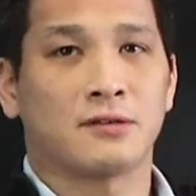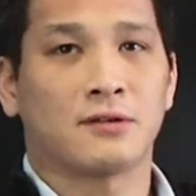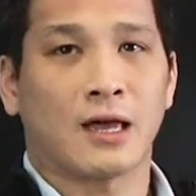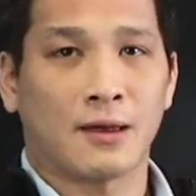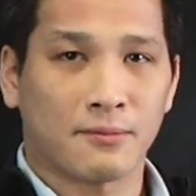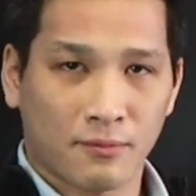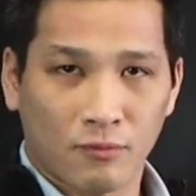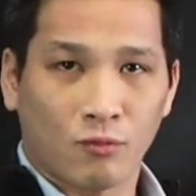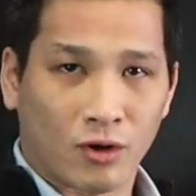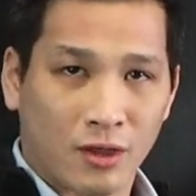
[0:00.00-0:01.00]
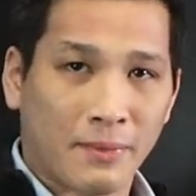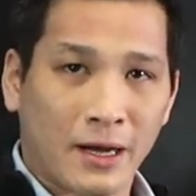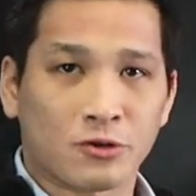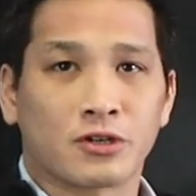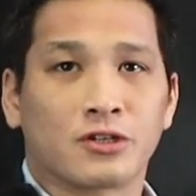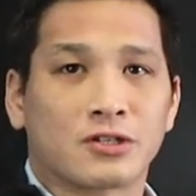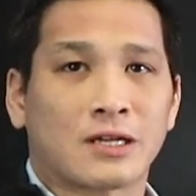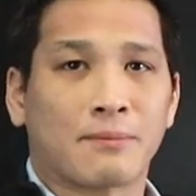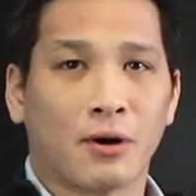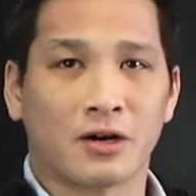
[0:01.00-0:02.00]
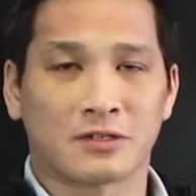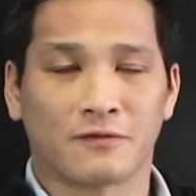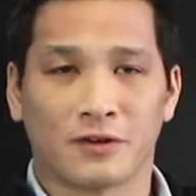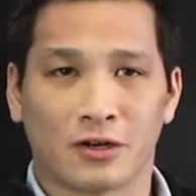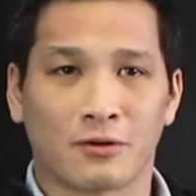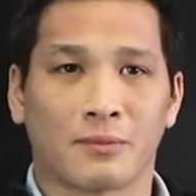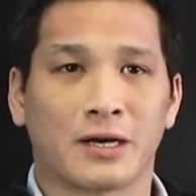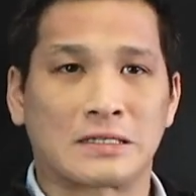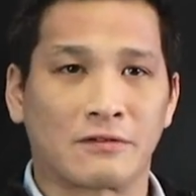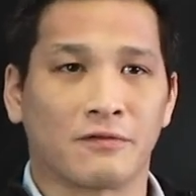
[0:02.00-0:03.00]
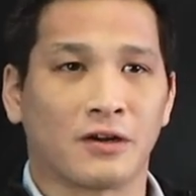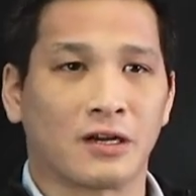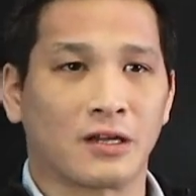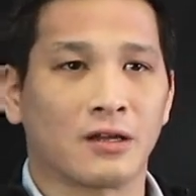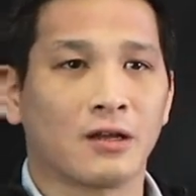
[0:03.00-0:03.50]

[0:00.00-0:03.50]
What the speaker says: at one of the boundary conditions at positive infinity or minus infinity,